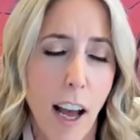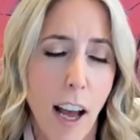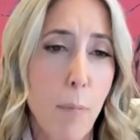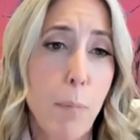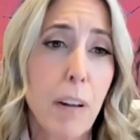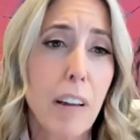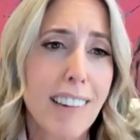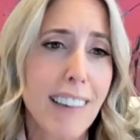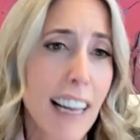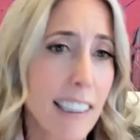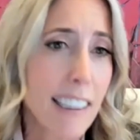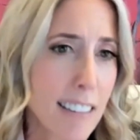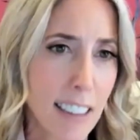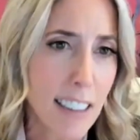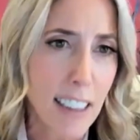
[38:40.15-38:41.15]
I built
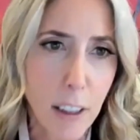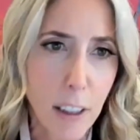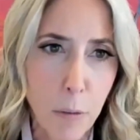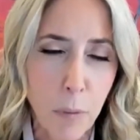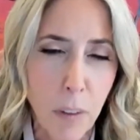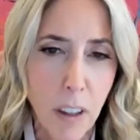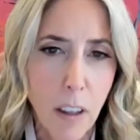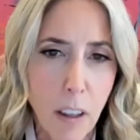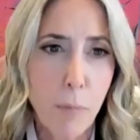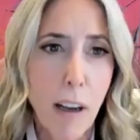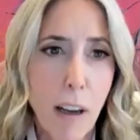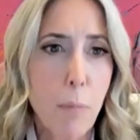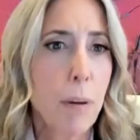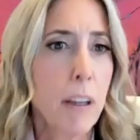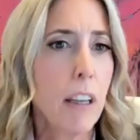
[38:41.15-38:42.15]
that team.
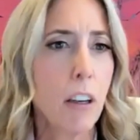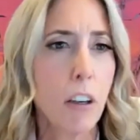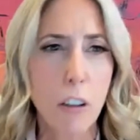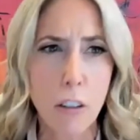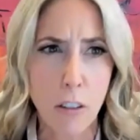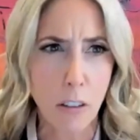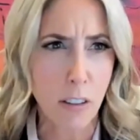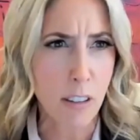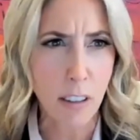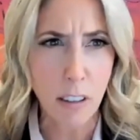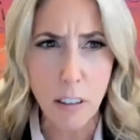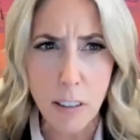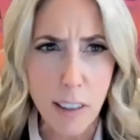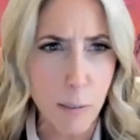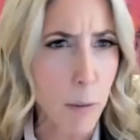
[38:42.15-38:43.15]
My peers are
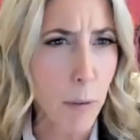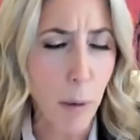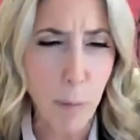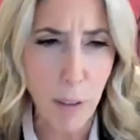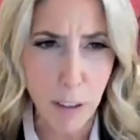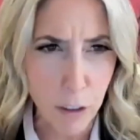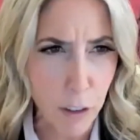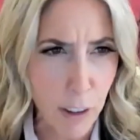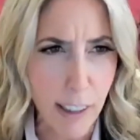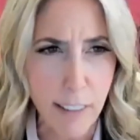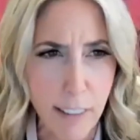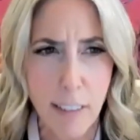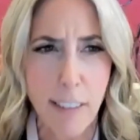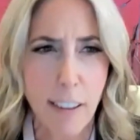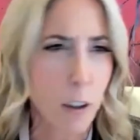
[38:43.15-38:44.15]
still some of my best
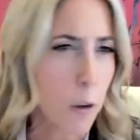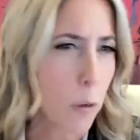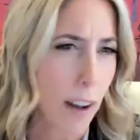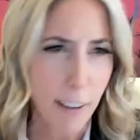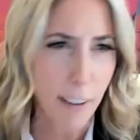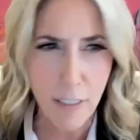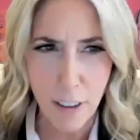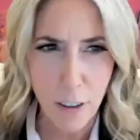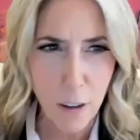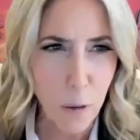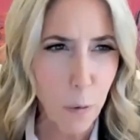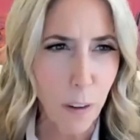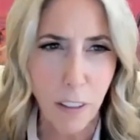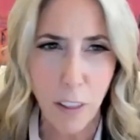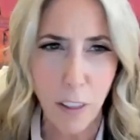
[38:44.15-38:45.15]
friends there, who I have
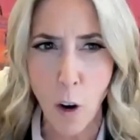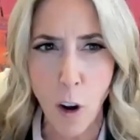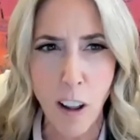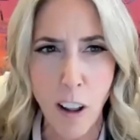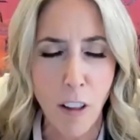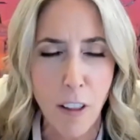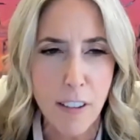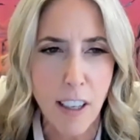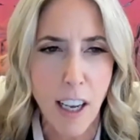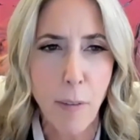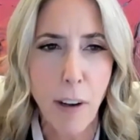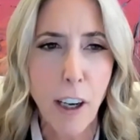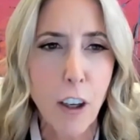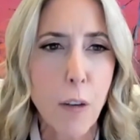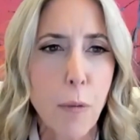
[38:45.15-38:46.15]
dinner with all the
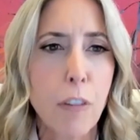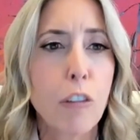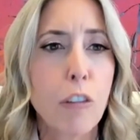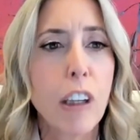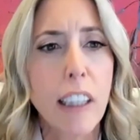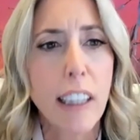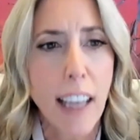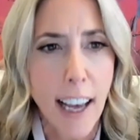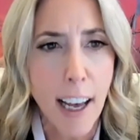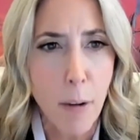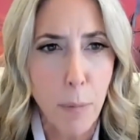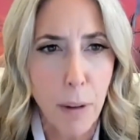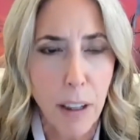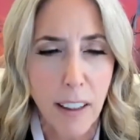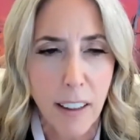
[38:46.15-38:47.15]
time. I could have been really
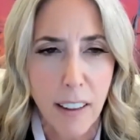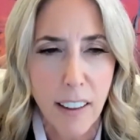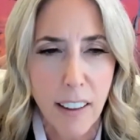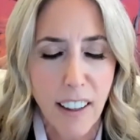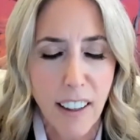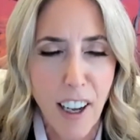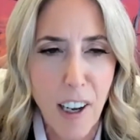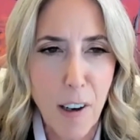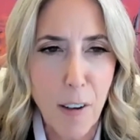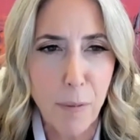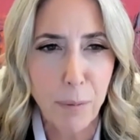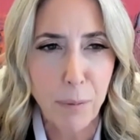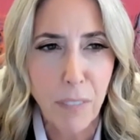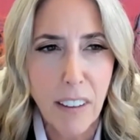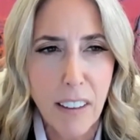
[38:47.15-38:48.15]
happy
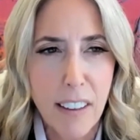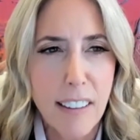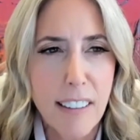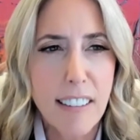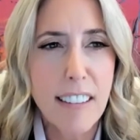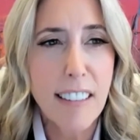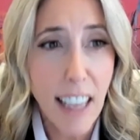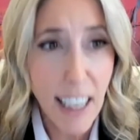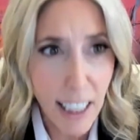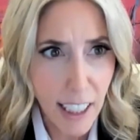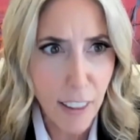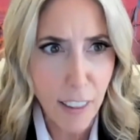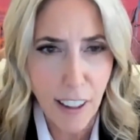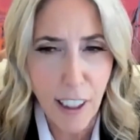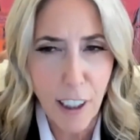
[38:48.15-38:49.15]

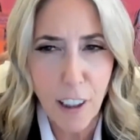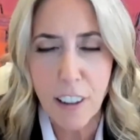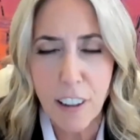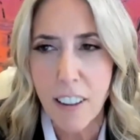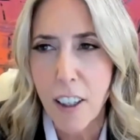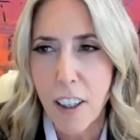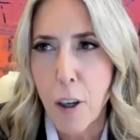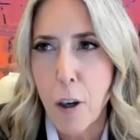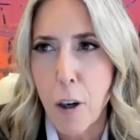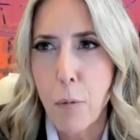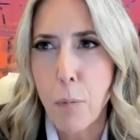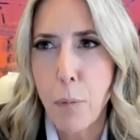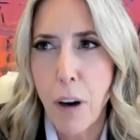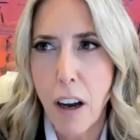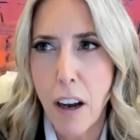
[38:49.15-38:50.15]
staying there,
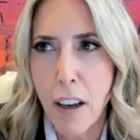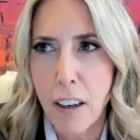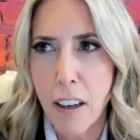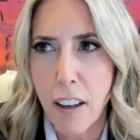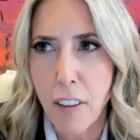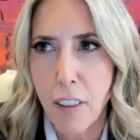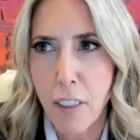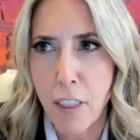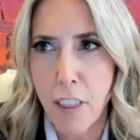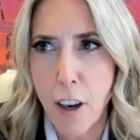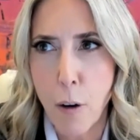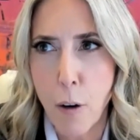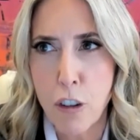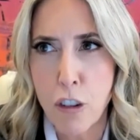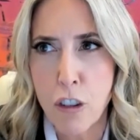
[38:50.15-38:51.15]
but
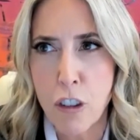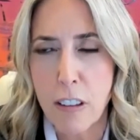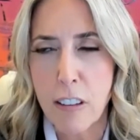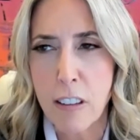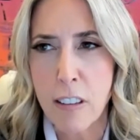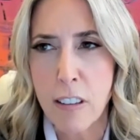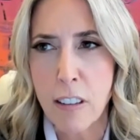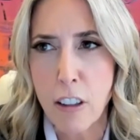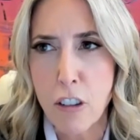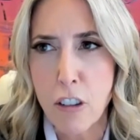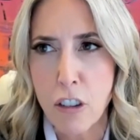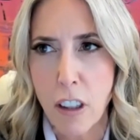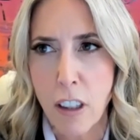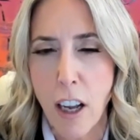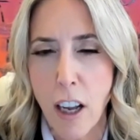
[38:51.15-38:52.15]
there was just
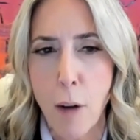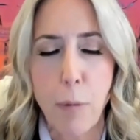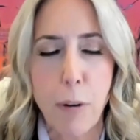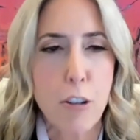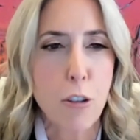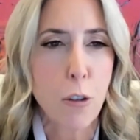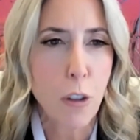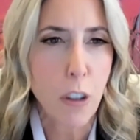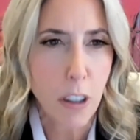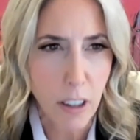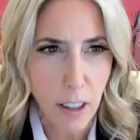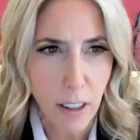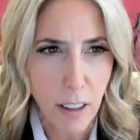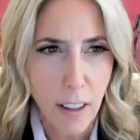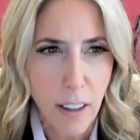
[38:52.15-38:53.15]
such an
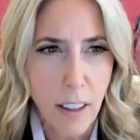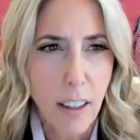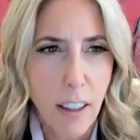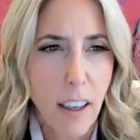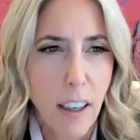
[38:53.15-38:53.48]
opportunity